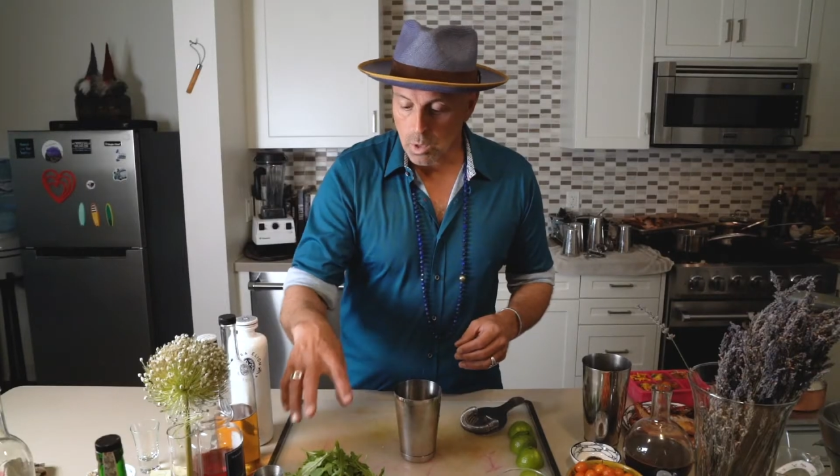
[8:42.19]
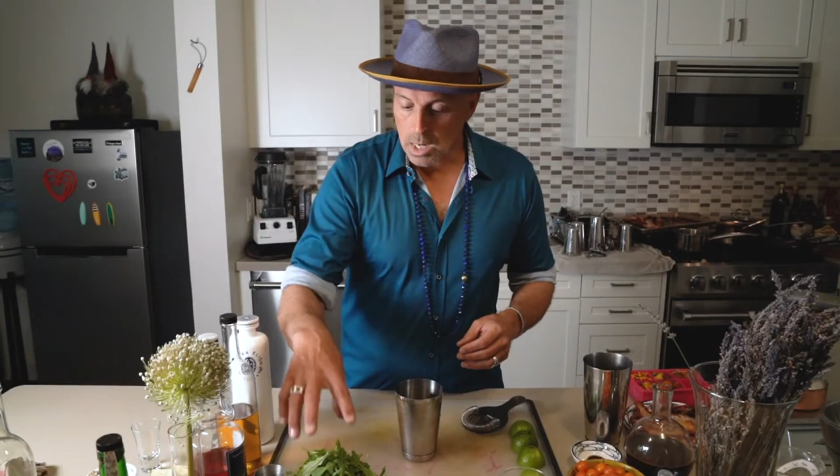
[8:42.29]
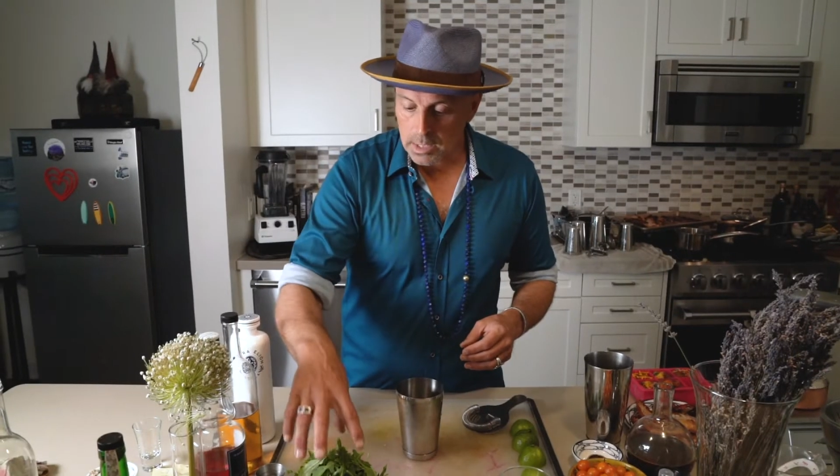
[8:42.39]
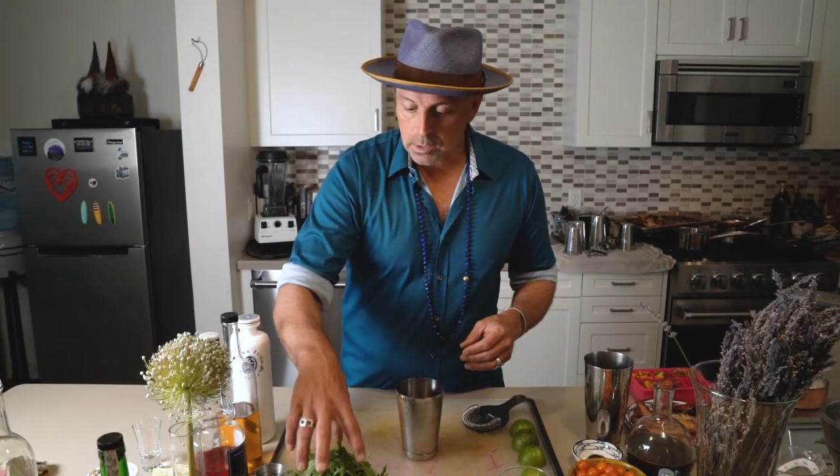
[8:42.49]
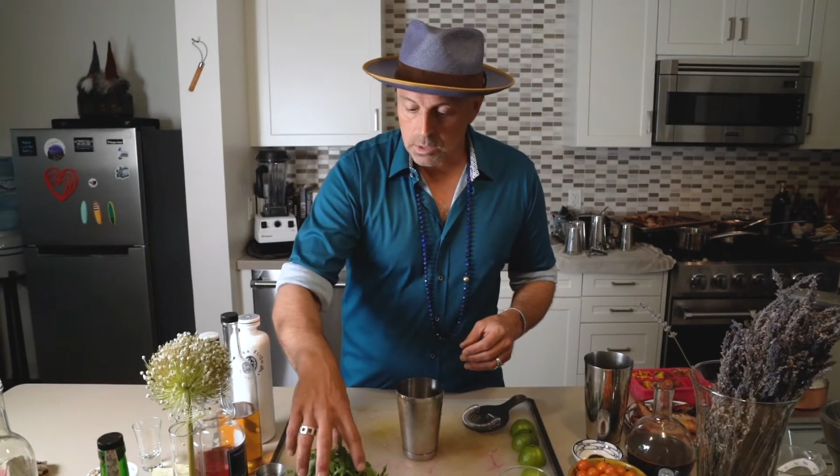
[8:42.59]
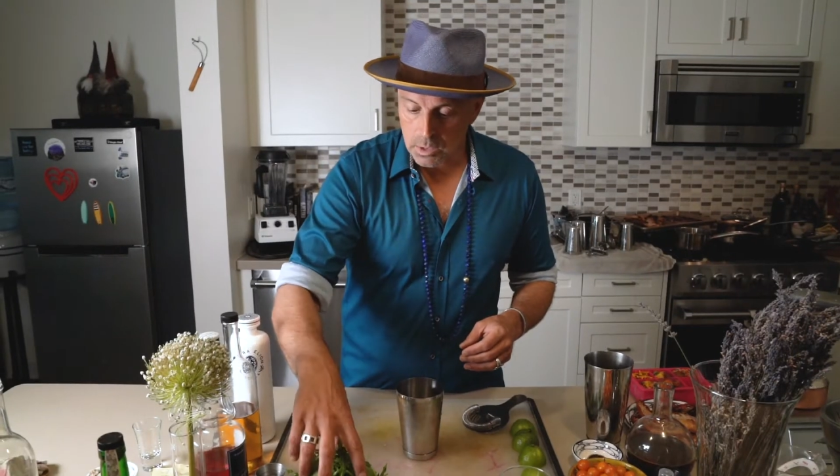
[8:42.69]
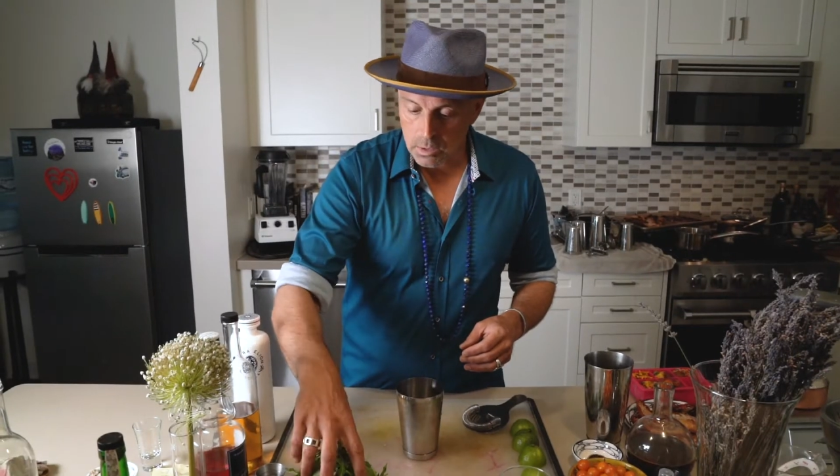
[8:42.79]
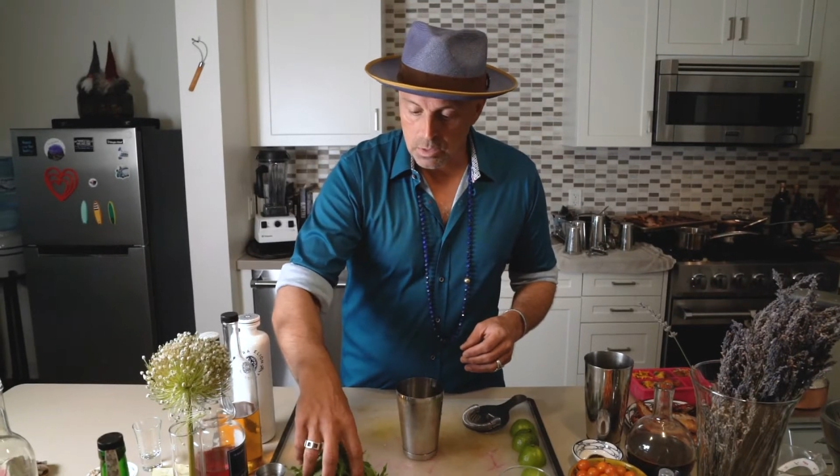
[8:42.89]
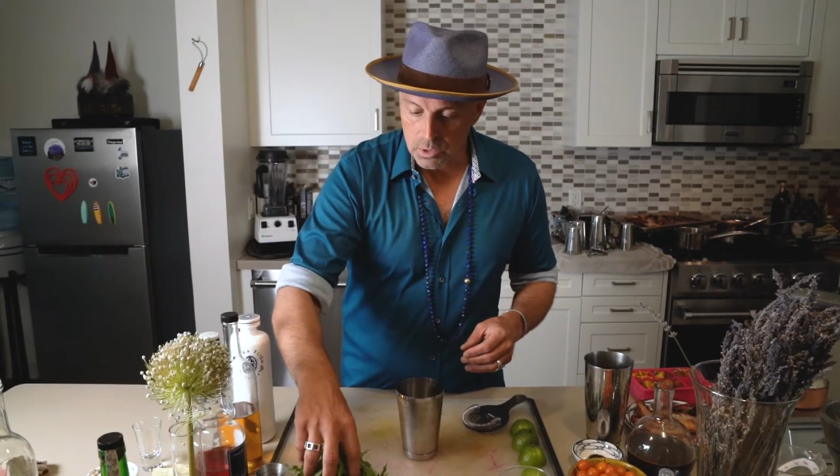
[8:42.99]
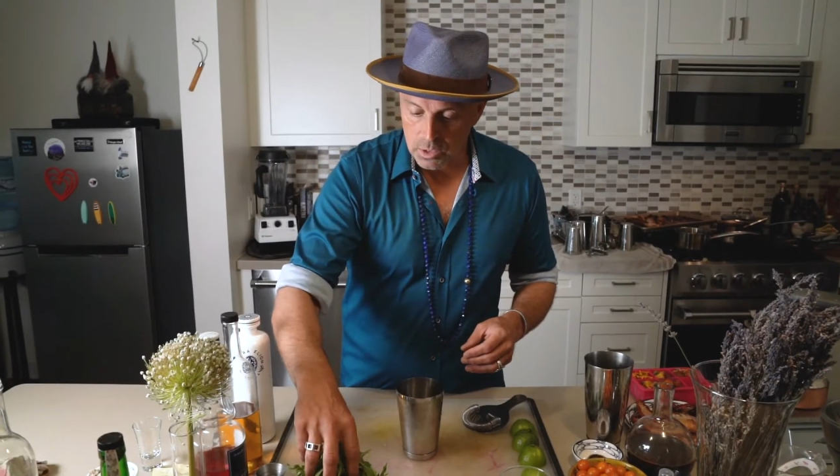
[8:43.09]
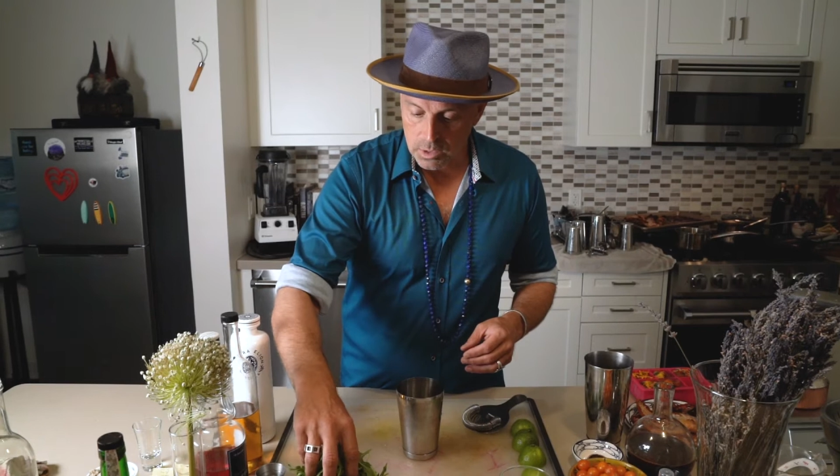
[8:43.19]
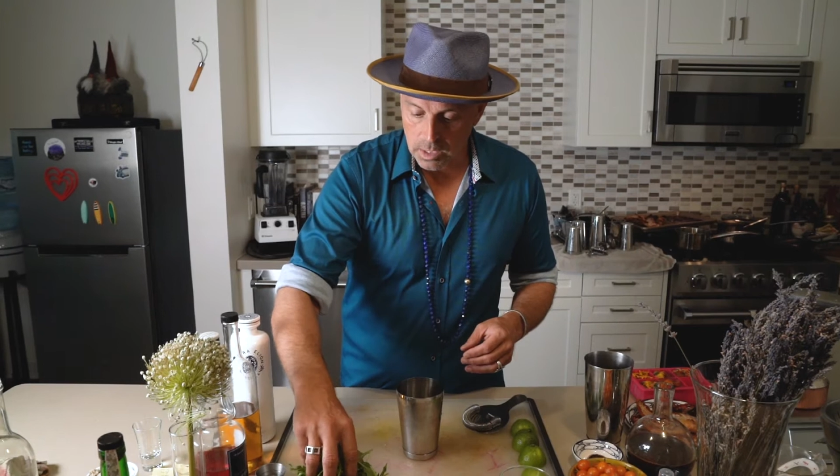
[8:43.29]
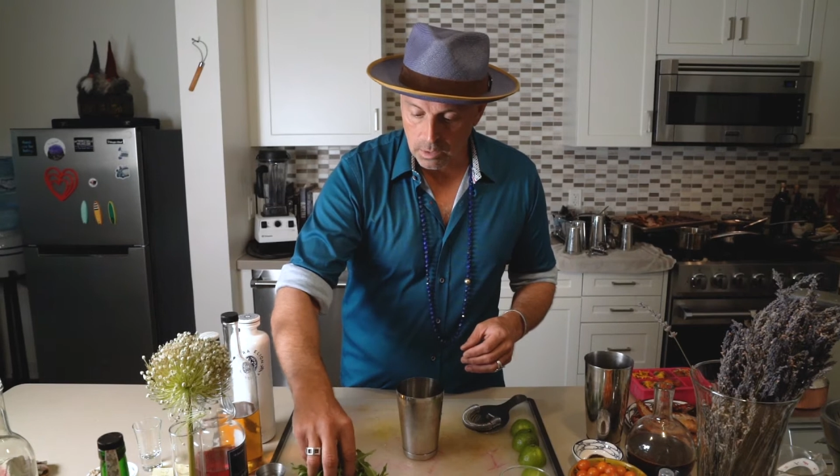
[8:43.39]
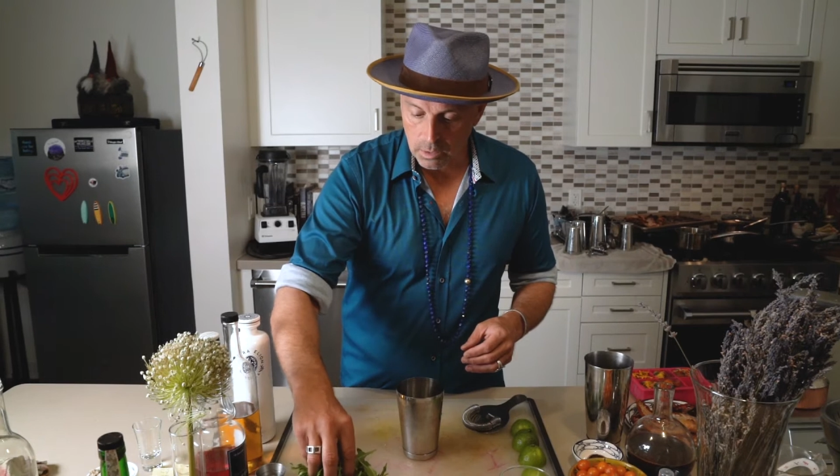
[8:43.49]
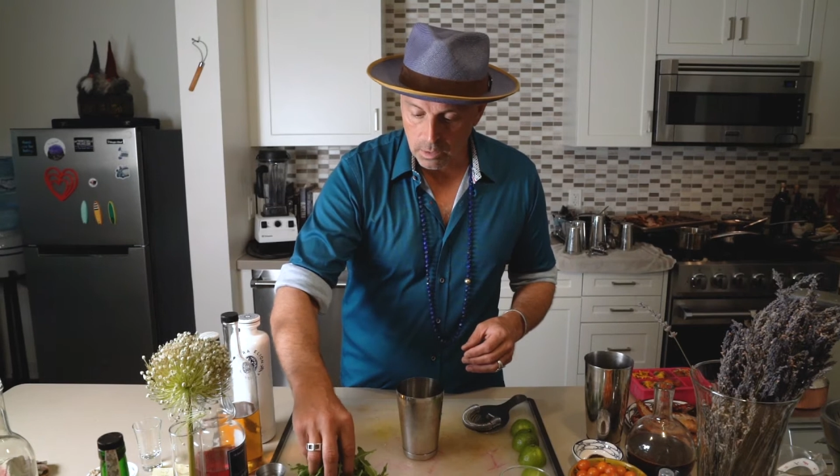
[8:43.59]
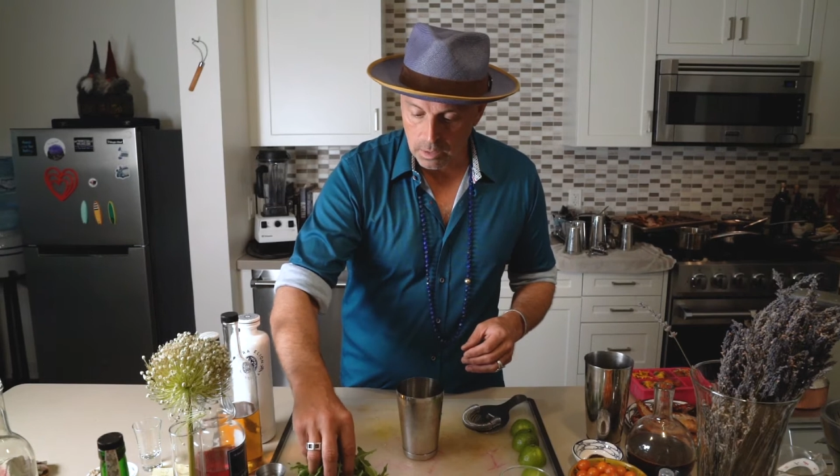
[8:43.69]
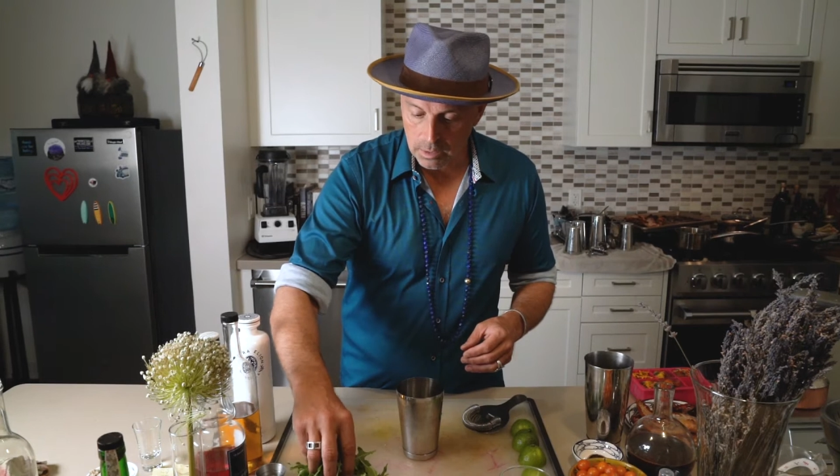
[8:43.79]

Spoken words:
what I like to do is just take,